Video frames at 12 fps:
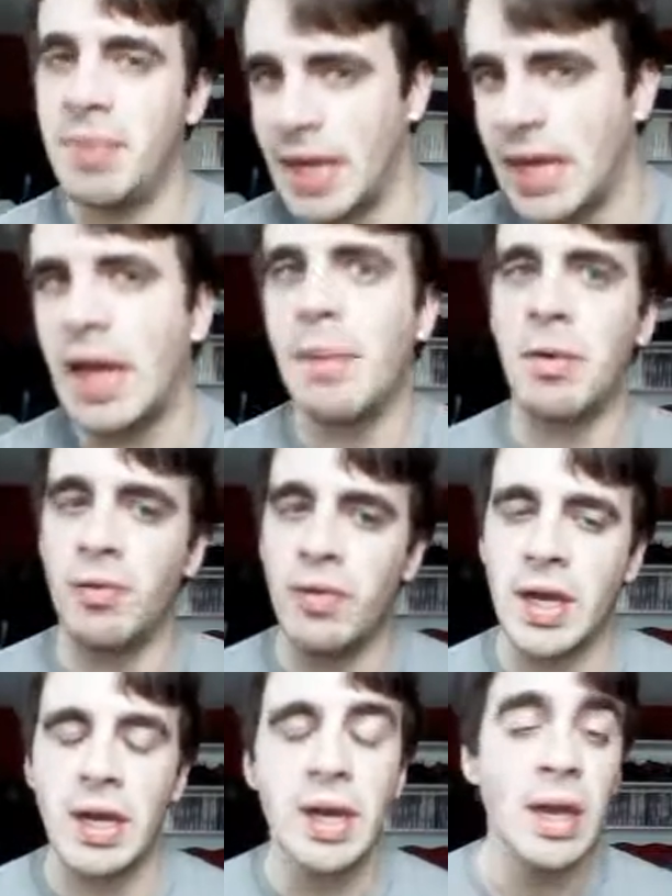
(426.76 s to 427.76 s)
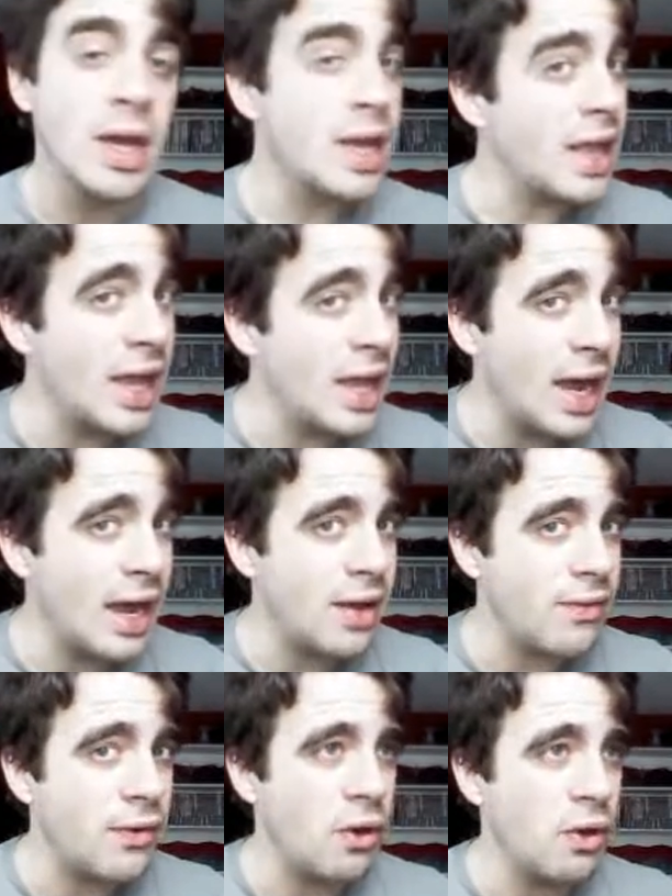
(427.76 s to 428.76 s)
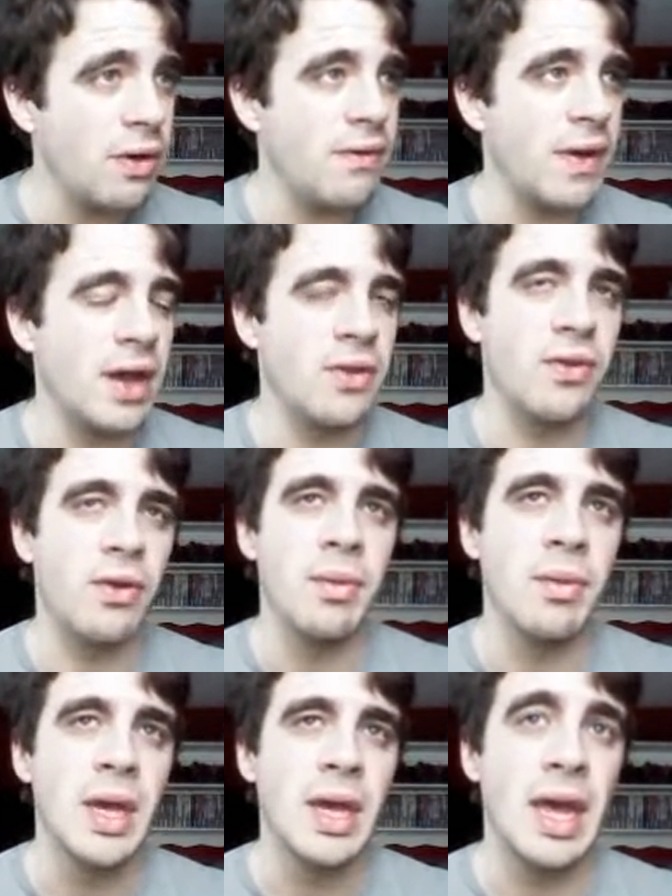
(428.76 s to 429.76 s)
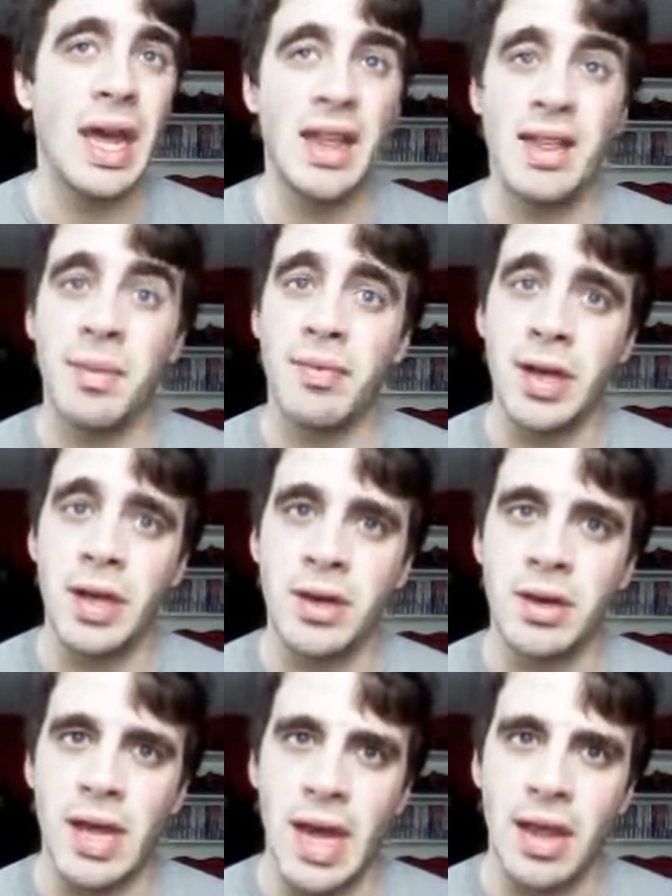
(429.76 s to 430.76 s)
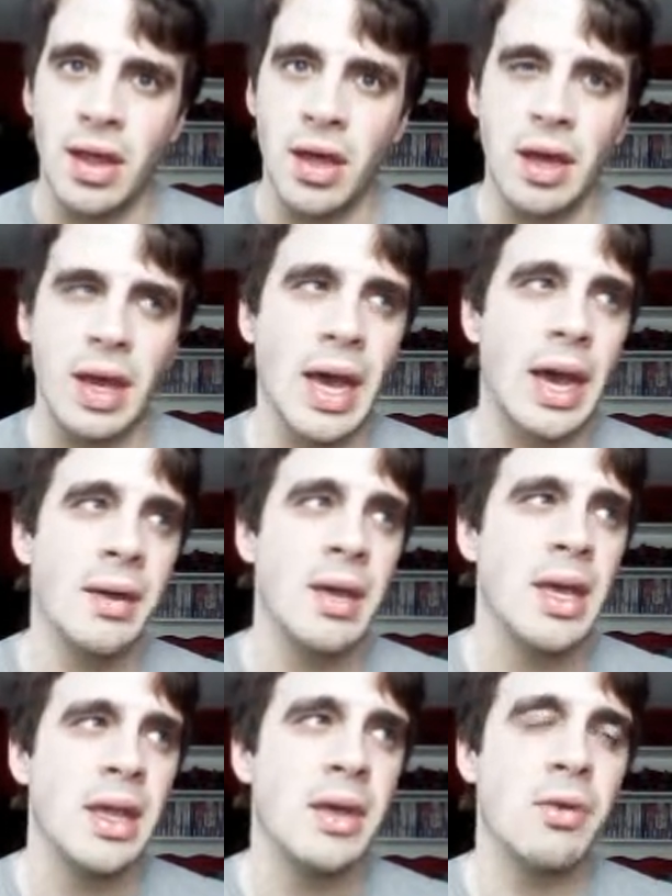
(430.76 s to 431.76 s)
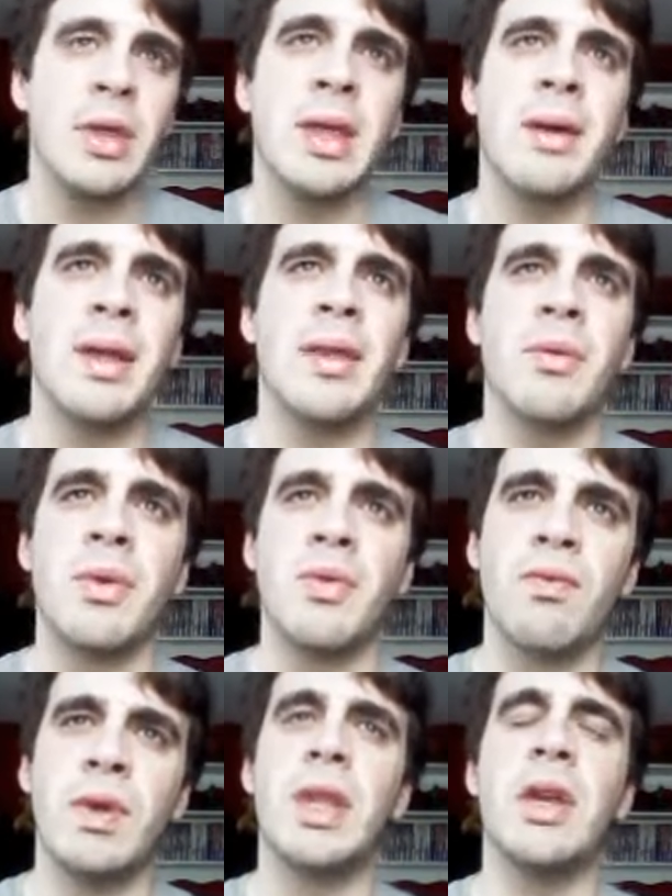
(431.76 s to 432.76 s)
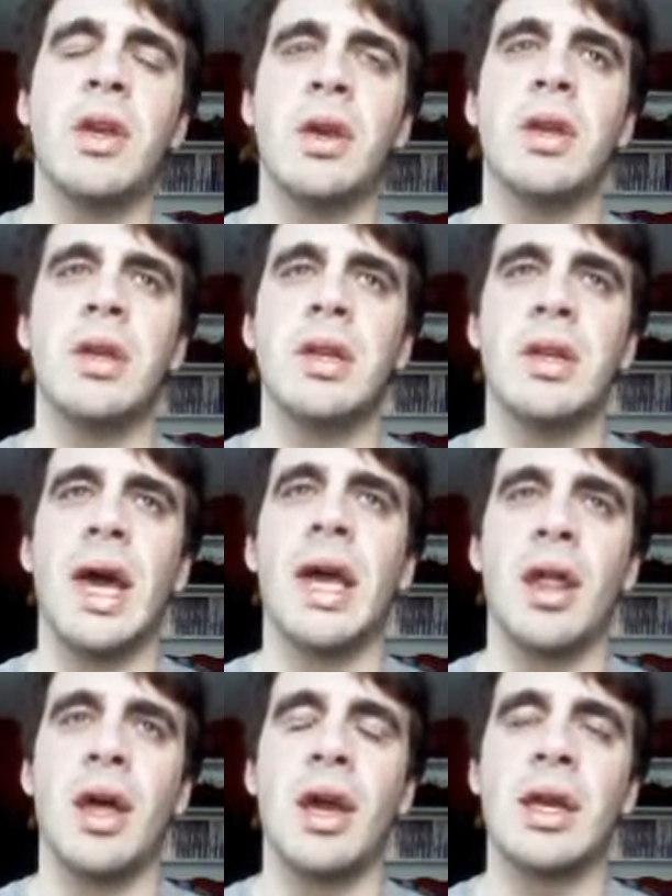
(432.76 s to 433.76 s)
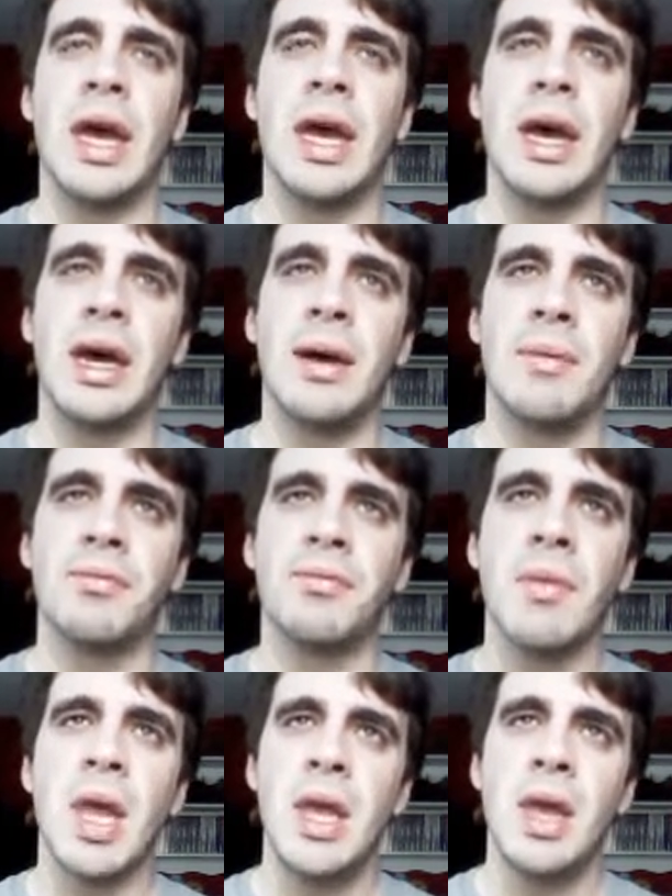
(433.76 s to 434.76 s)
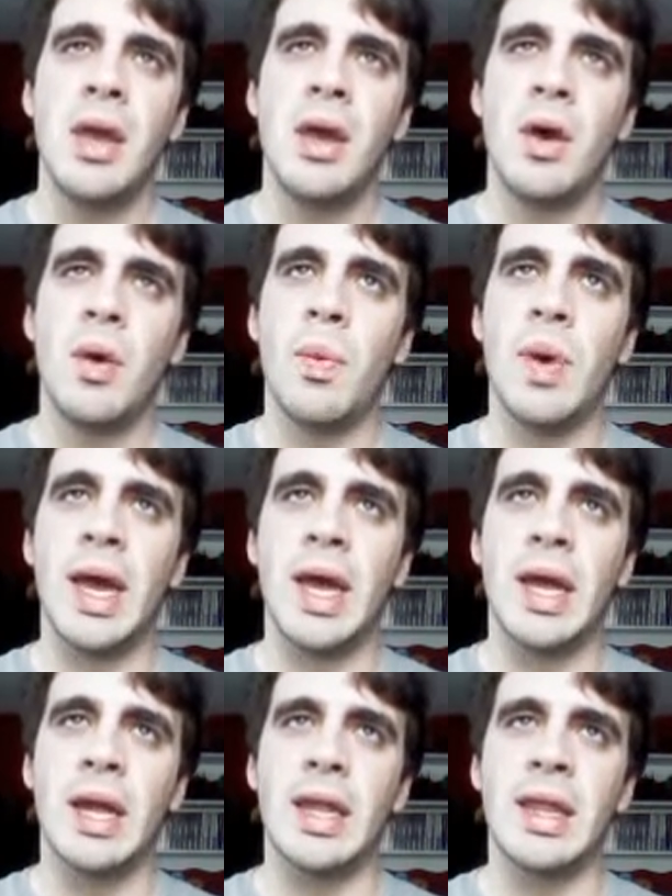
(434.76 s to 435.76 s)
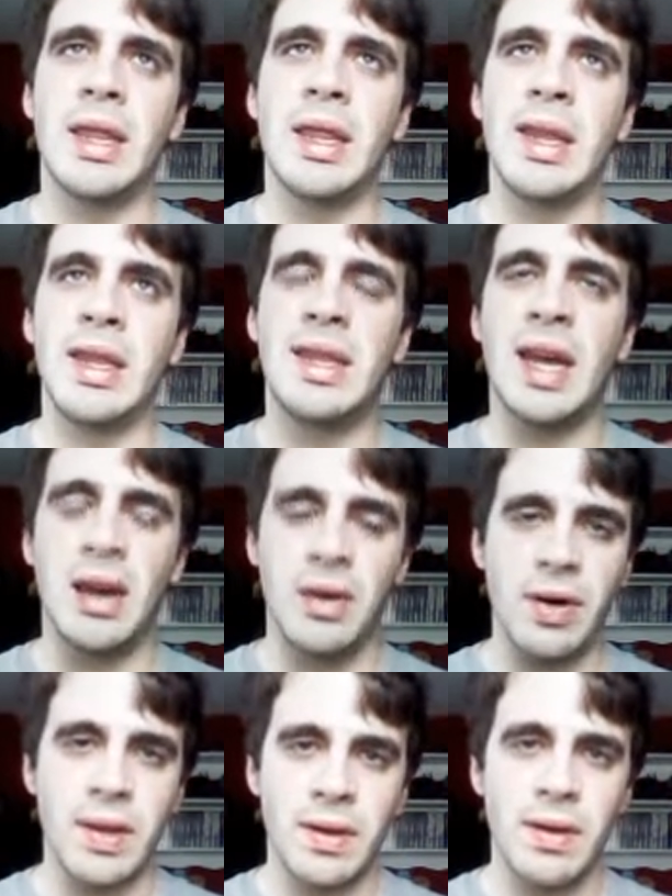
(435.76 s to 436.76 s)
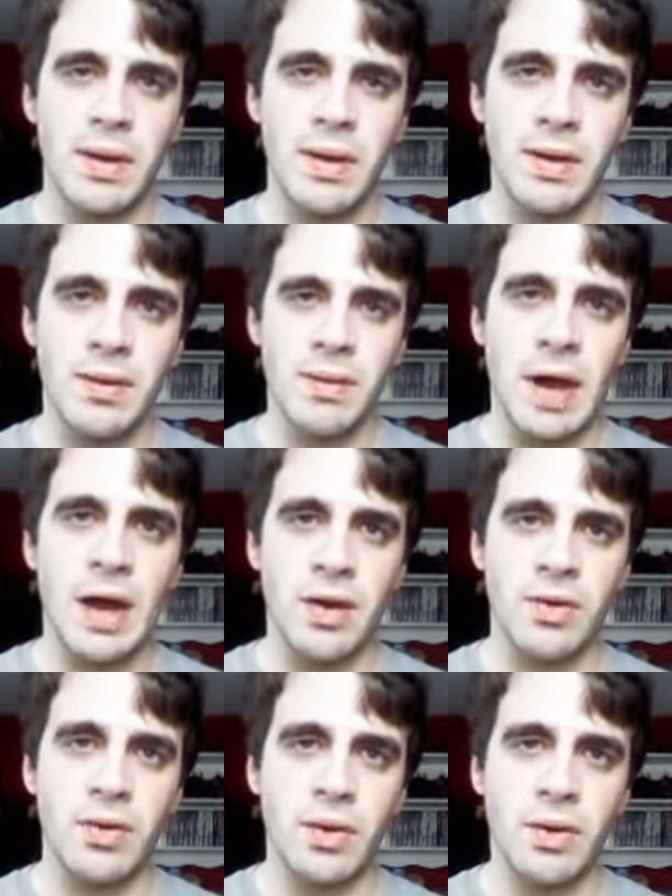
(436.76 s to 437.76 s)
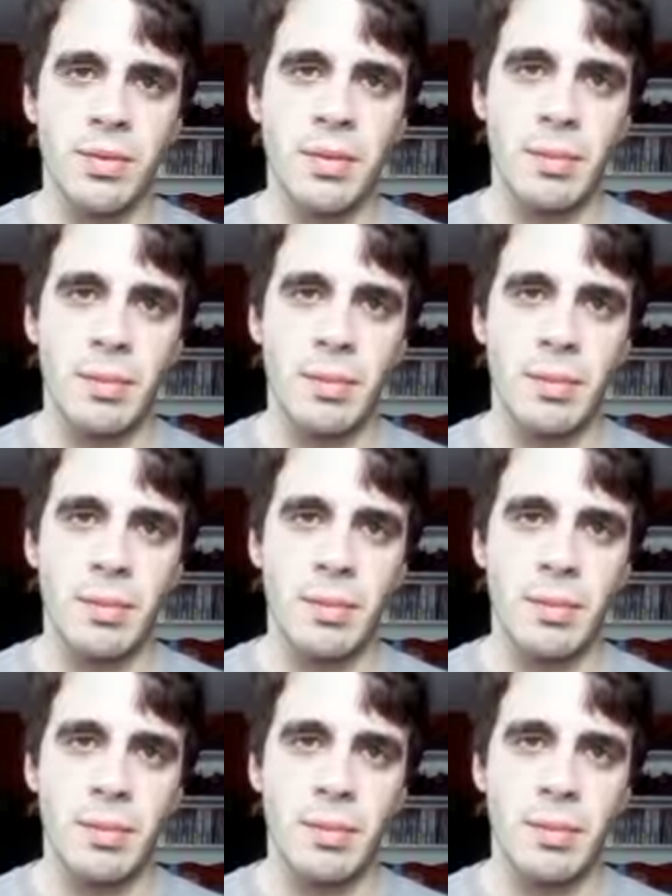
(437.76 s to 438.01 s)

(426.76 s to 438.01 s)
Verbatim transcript: pick it up and read it. Because I like Fury of Firestorm. It has some pretty good dialogue. Uh, there was uh, there was a really good dialogue um, when the terrorist Firestorm